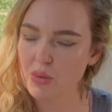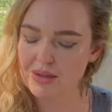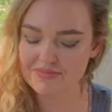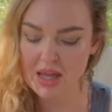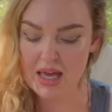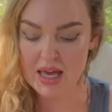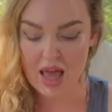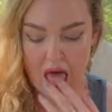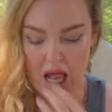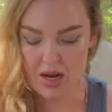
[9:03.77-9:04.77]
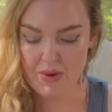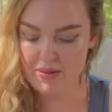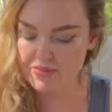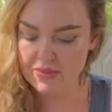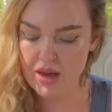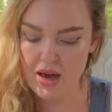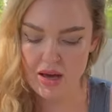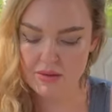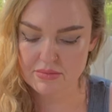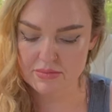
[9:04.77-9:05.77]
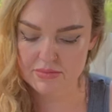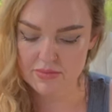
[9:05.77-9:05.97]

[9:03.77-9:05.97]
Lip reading: Or anyway, I